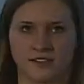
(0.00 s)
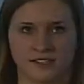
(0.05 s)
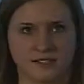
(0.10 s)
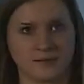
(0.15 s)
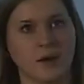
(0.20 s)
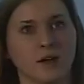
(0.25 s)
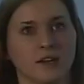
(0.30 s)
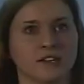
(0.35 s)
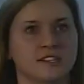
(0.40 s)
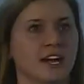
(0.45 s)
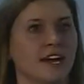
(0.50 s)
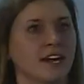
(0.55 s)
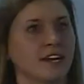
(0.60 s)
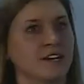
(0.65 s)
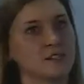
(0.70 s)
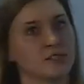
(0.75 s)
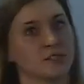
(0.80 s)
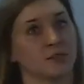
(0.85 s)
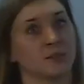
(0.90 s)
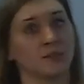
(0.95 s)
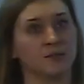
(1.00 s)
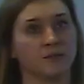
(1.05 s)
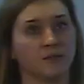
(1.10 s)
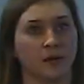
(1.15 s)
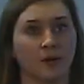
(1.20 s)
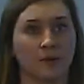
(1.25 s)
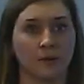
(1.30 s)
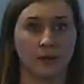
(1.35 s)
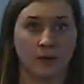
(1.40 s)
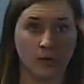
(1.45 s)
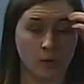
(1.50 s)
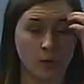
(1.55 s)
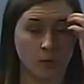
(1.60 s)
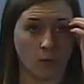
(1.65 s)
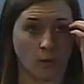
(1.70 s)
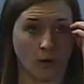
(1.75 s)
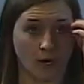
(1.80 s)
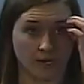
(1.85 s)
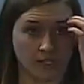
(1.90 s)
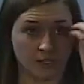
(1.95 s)
a smaller tire, so you don't
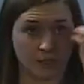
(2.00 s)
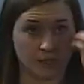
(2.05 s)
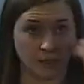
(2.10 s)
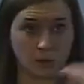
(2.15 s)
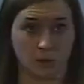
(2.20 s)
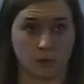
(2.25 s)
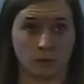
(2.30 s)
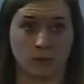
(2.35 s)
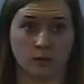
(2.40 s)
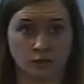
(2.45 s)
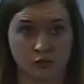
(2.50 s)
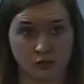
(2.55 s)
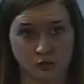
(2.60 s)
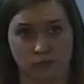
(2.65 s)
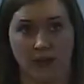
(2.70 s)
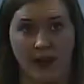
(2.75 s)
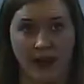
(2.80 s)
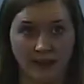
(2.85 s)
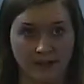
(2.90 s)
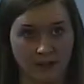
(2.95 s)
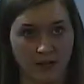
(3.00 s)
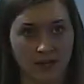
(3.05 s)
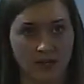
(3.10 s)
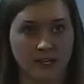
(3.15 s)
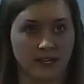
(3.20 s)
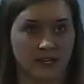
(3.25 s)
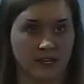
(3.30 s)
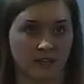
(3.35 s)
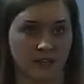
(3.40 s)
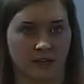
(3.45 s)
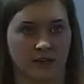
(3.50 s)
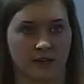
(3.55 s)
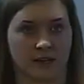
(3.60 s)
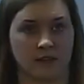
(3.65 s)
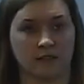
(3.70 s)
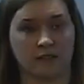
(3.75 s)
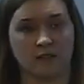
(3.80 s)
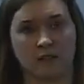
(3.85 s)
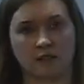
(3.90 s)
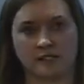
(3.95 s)
want to drive on it
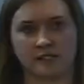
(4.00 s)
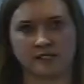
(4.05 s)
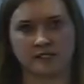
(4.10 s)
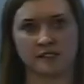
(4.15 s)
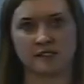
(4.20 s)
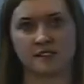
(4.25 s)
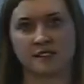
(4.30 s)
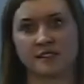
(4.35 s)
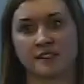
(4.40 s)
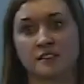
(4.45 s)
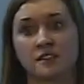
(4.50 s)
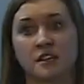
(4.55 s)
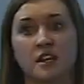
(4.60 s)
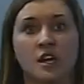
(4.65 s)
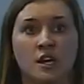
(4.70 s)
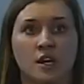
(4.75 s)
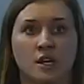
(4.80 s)
long distances.